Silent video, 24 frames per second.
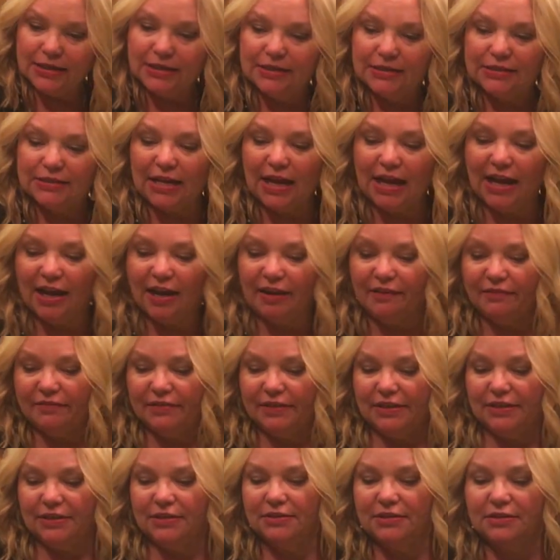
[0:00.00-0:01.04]
is I have
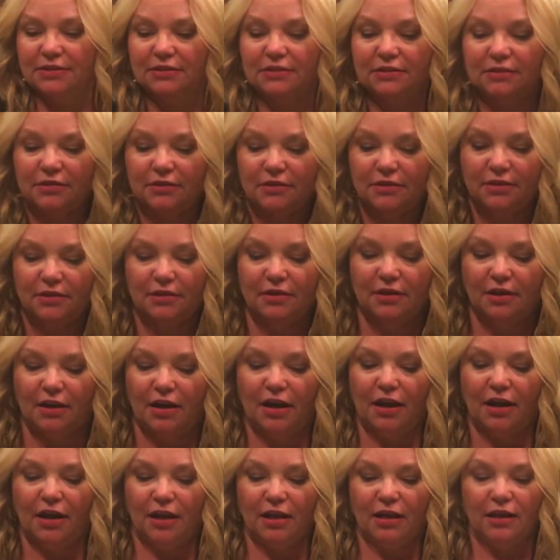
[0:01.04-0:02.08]
these
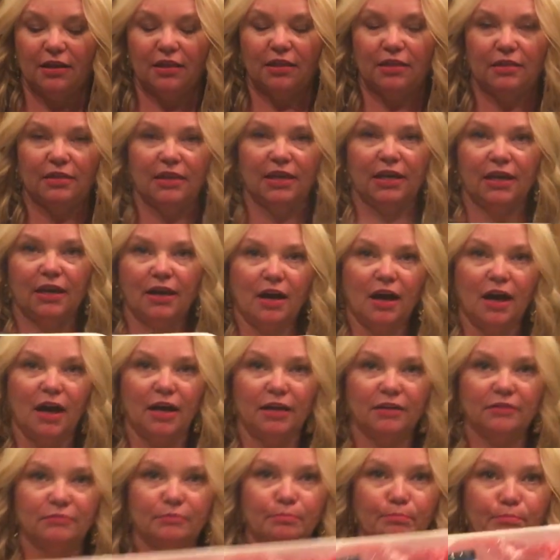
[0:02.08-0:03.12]
thick cut